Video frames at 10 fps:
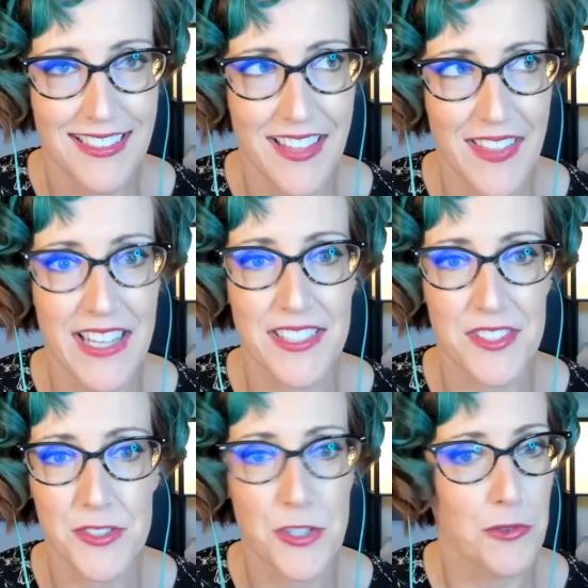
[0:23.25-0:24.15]
And that is
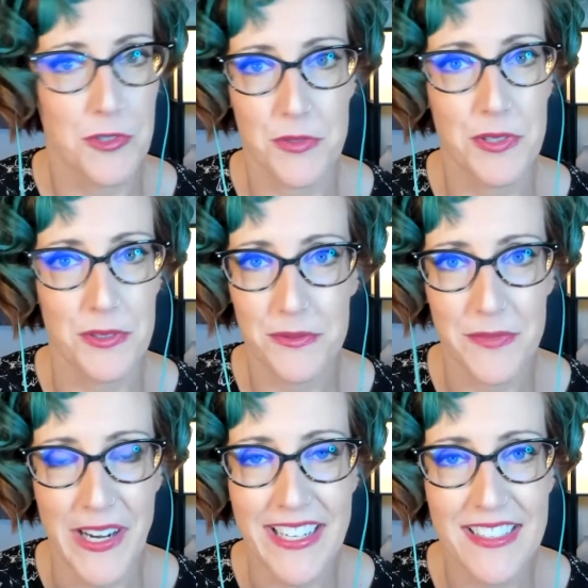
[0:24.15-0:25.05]
so true,
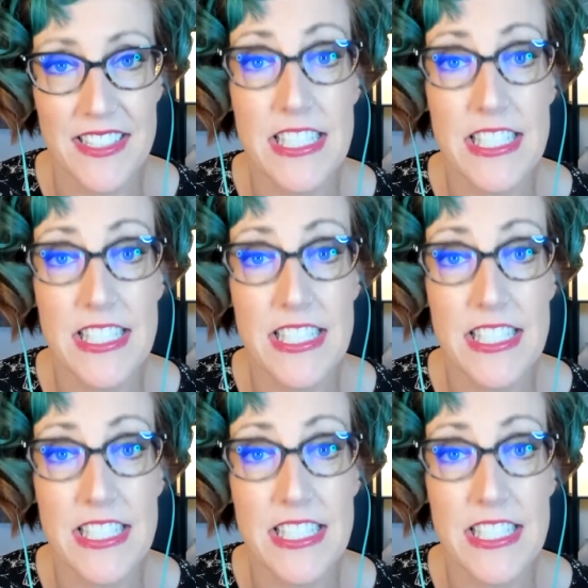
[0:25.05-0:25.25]
right?